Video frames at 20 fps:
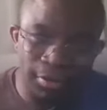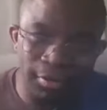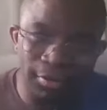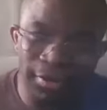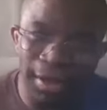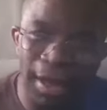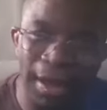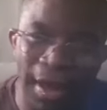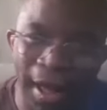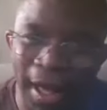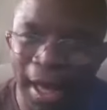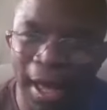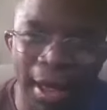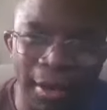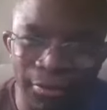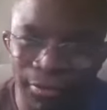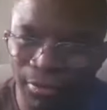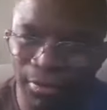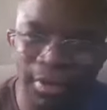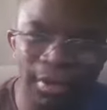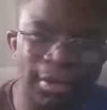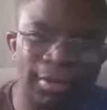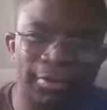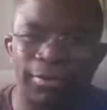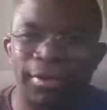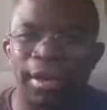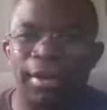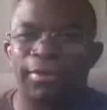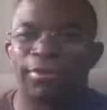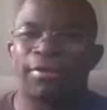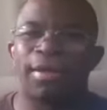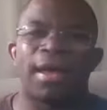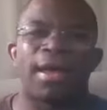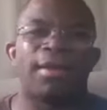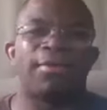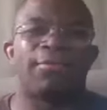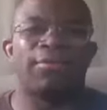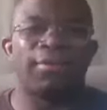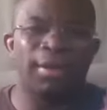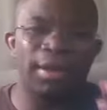that I really set
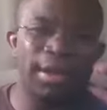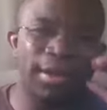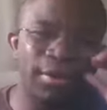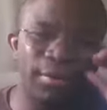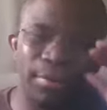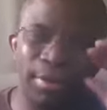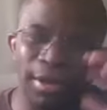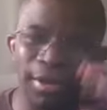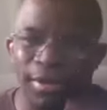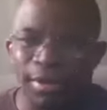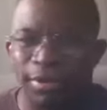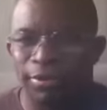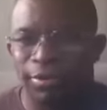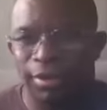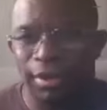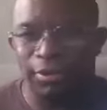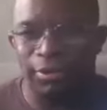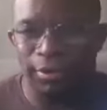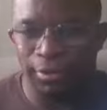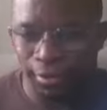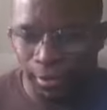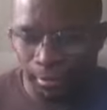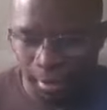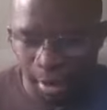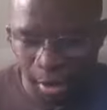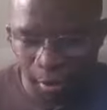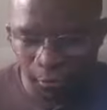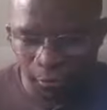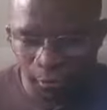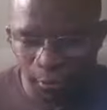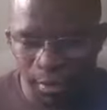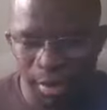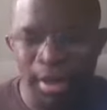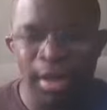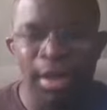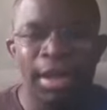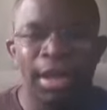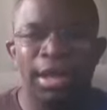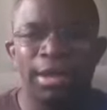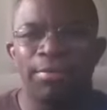aside for later because this is a powerful one.
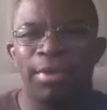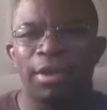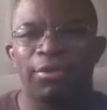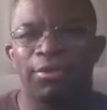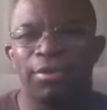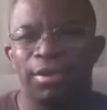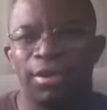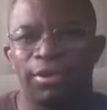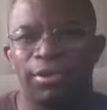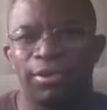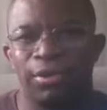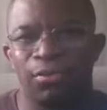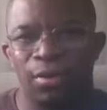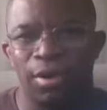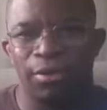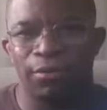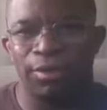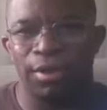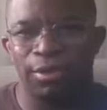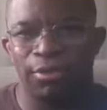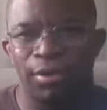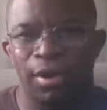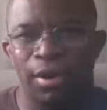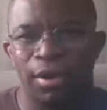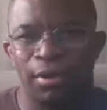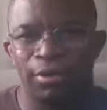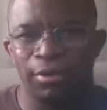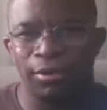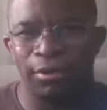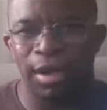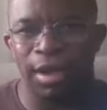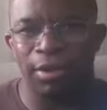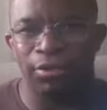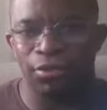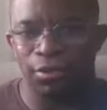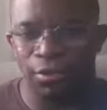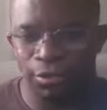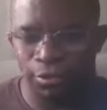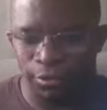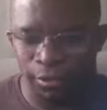He mentioned this in one of his other
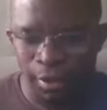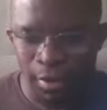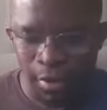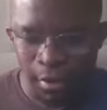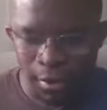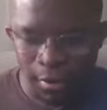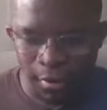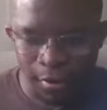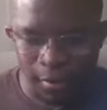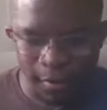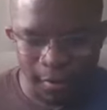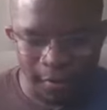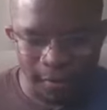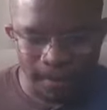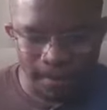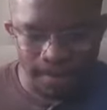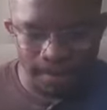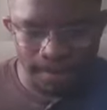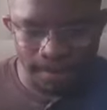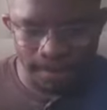lectures. Um,